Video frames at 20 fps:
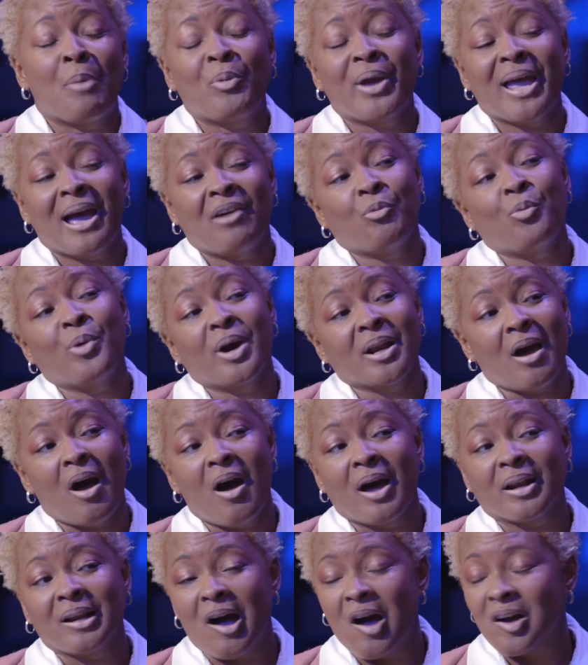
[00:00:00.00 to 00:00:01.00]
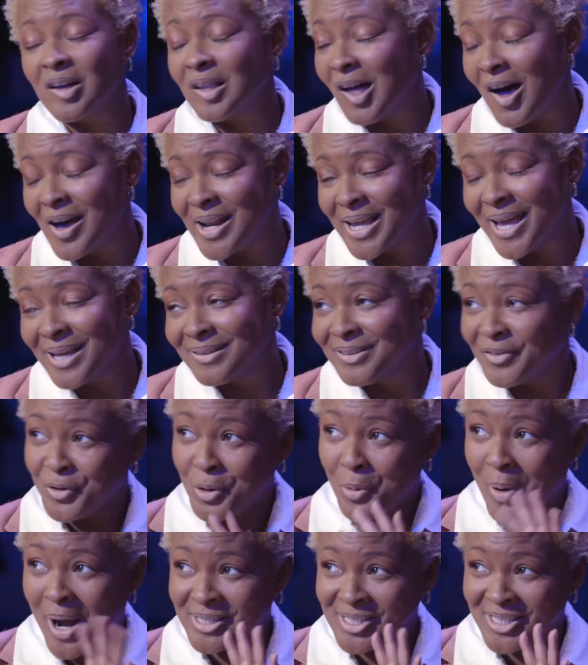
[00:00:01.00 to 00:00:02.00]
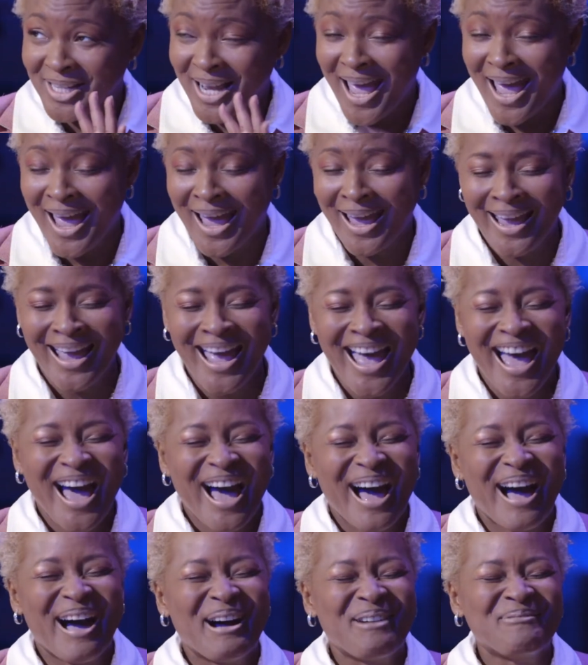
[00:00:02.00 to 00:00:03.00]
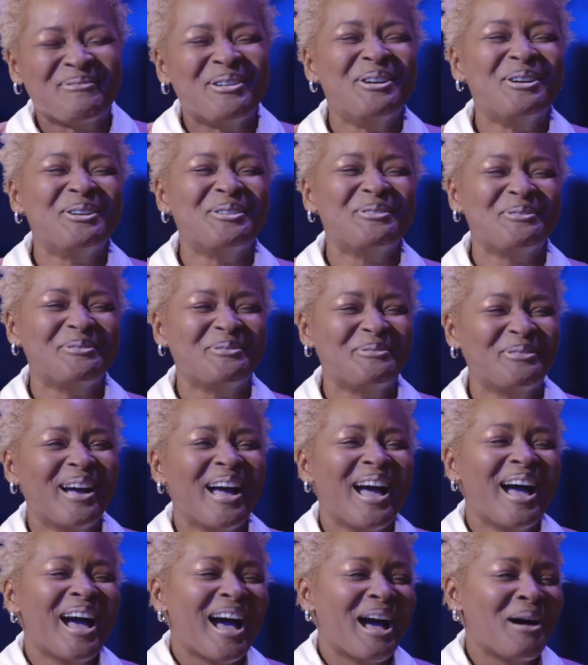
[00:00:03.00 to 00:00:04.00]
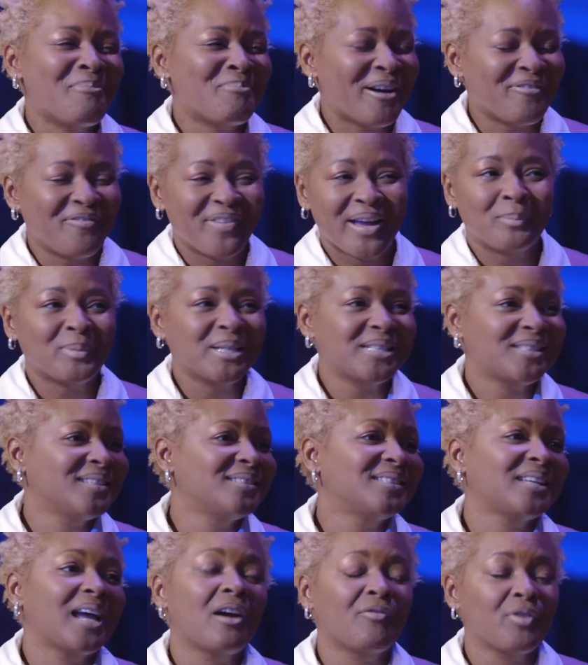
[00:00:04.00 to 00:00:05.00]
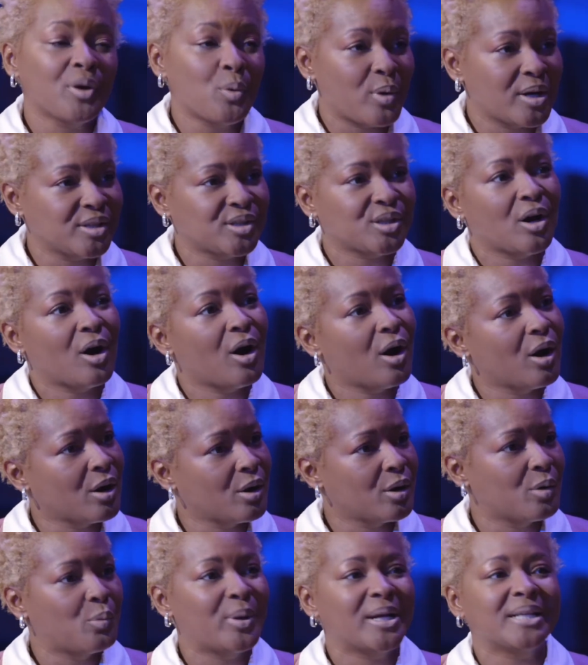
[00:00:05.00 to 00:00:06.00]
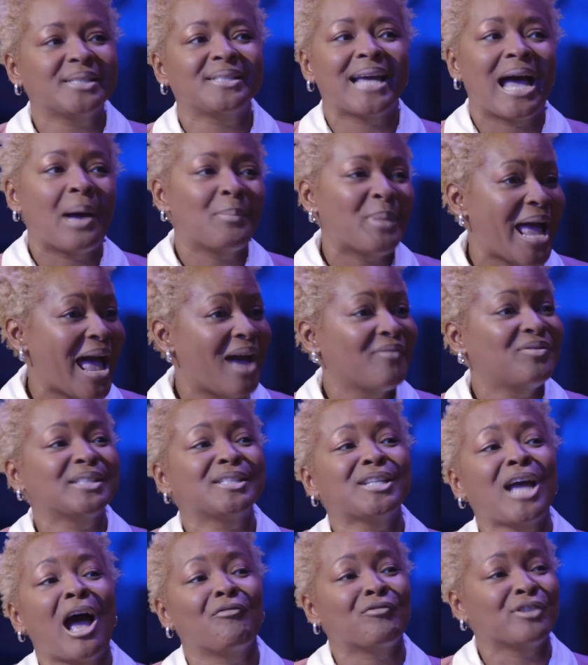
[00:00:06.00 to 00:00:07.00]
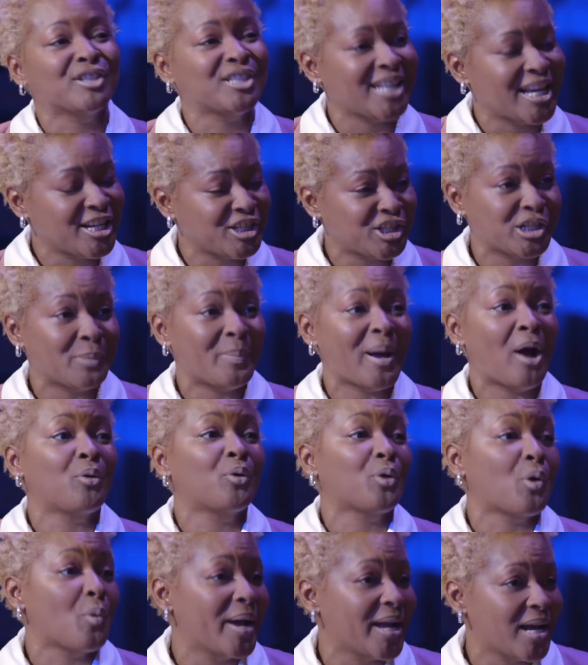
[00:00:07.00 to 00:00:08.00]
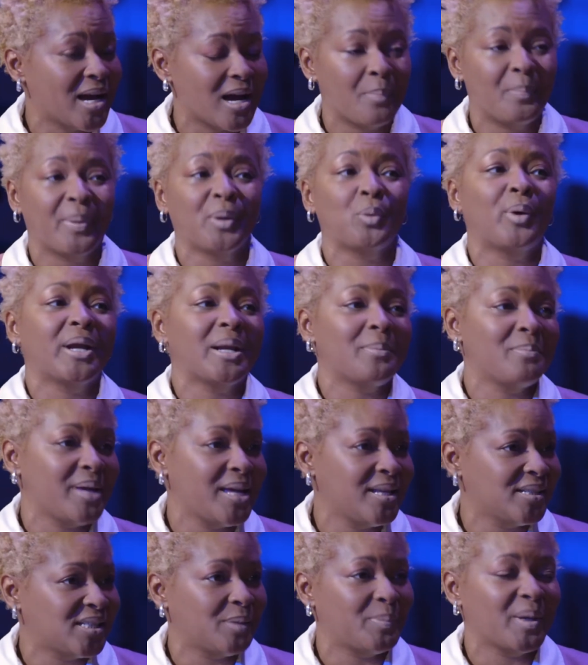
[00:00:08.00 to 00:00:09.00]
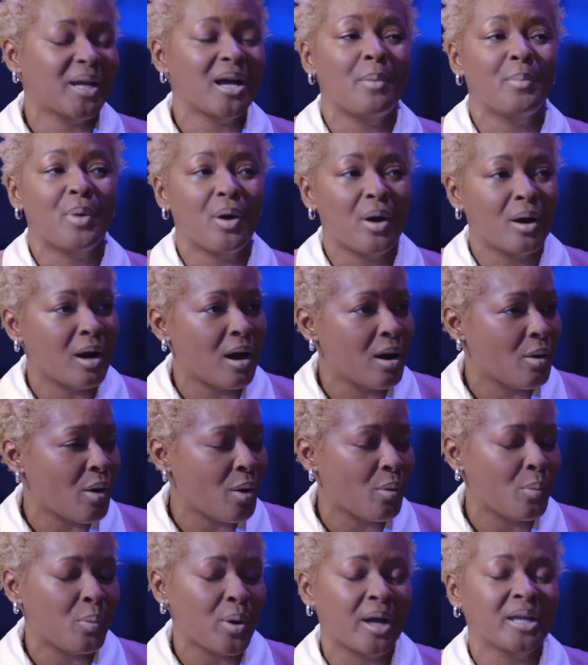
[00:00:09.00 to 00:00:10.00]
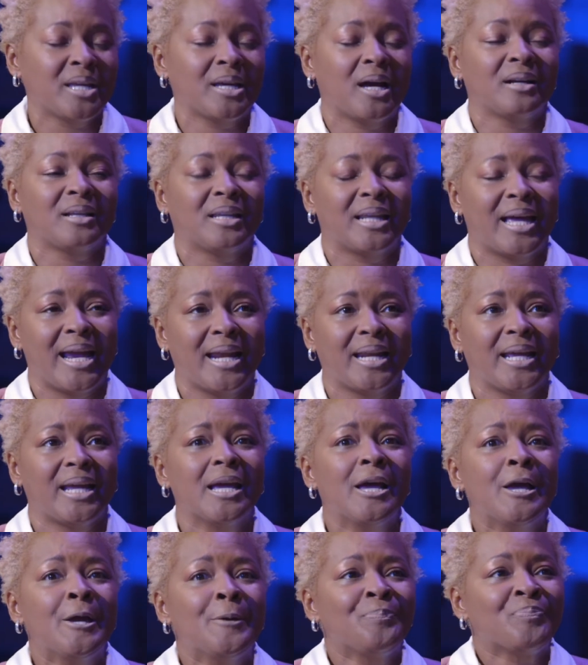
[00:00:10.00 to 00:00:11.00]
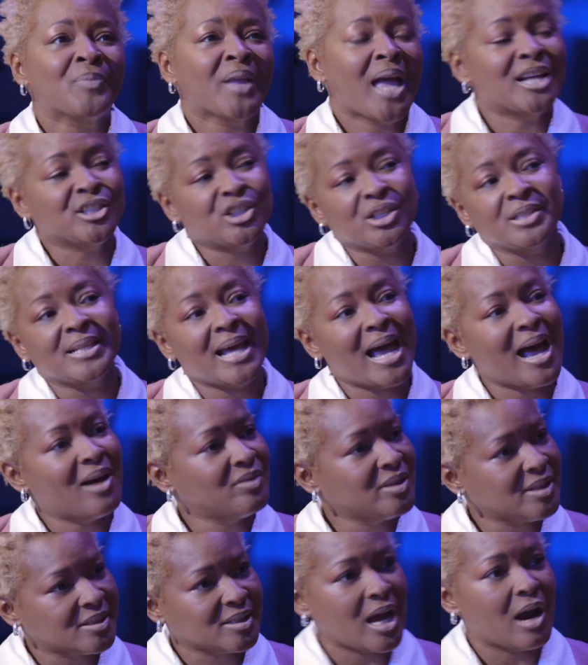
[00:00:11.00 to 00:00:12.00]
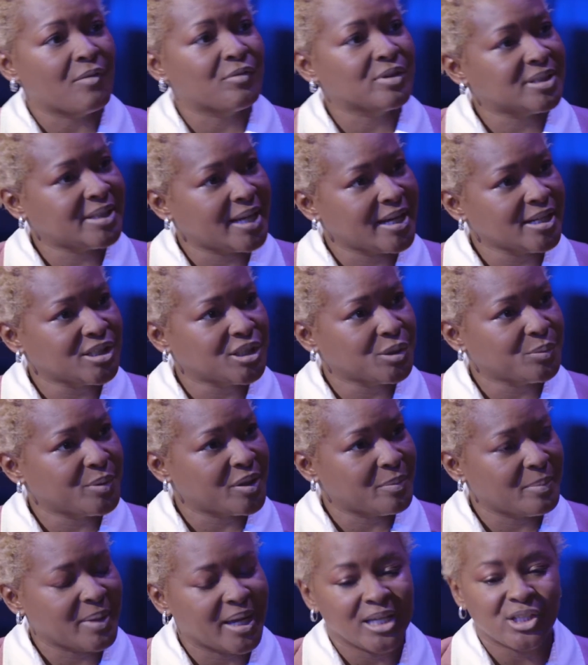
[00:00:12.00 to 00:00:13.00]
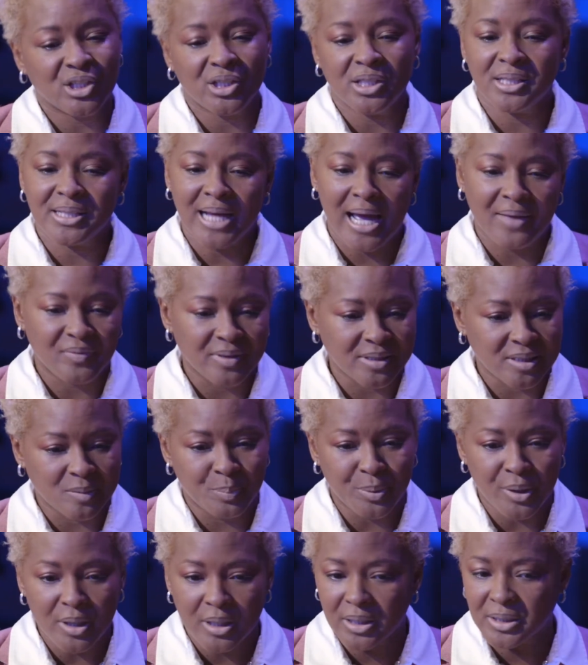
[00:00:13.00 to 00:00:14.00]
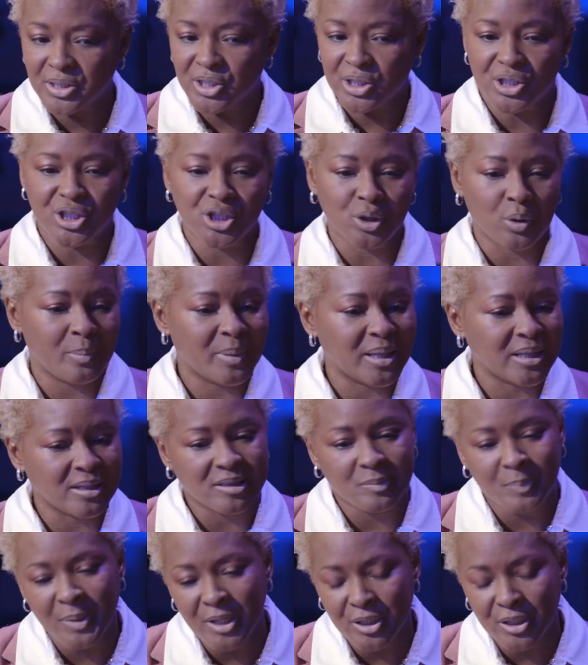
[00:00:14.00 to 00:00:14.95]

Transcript: we have one aunt, Aunt Claudette, if you're watching, hey, who my family sends everyone to her when it's time to have this conversation about growing up and what it means to become a young lady. And she's having this conversation with me. She's got this book, she's showing me these